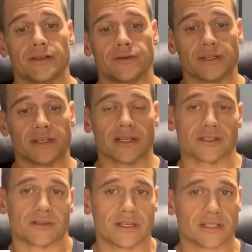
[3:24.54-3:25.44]
You can take a
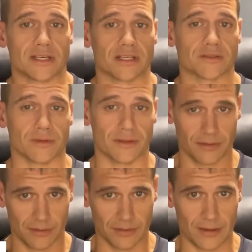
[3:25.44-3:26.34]
stress test with
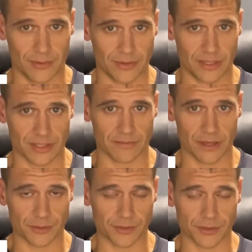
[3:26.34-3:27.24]
the ambiotex
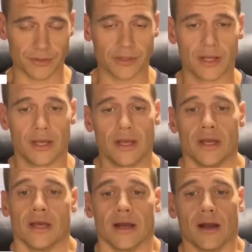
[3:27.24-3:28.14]
Vital shirt,
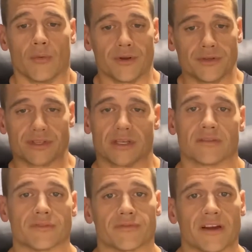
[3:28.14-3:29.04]
where you
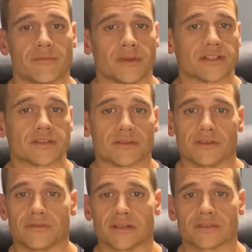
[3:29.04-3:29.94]
sit for 5 minutes and
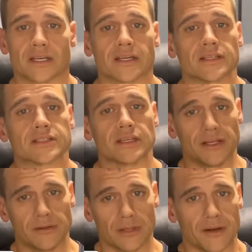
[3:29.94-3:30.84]
35 seconds
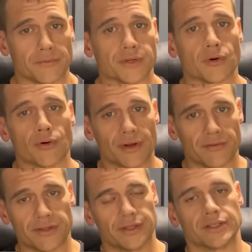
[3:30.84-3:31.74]
and you let it record
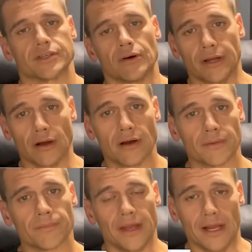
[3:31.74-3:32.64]
everything that's going
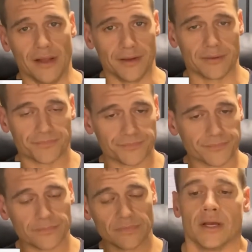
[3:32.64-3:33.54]
on. And
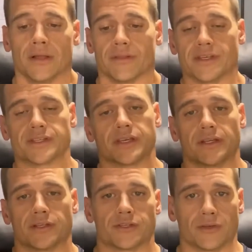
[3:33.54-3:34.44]
this
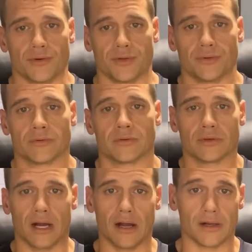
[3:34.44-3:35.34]
can show you
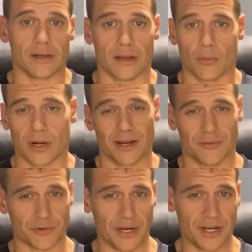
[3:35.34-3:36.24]
what kind
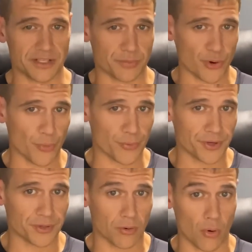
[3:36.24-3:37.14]
of training is
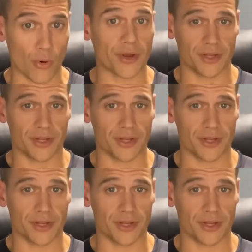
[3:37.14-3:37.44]
appropriate or